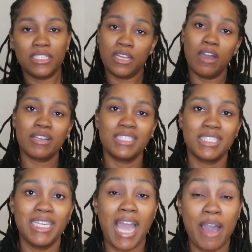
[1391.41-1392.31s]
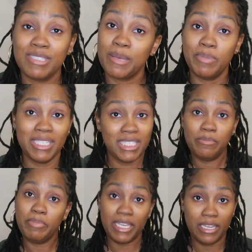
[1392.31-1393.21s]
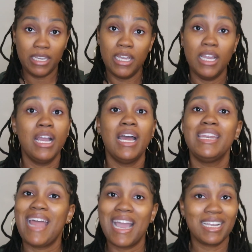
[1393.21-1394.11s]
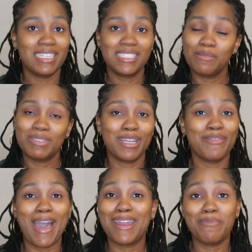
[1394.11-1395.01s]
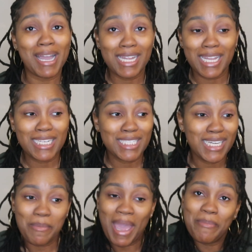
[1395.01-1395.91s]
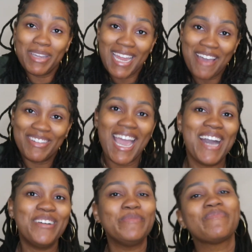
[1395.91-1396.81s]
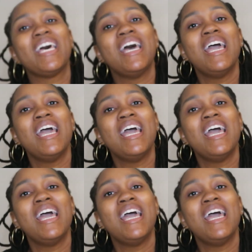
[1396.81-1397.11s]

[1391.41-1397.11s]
As y'all can see, I was a busy bee knocking some stuff out of my collection. I'm happy to have it out.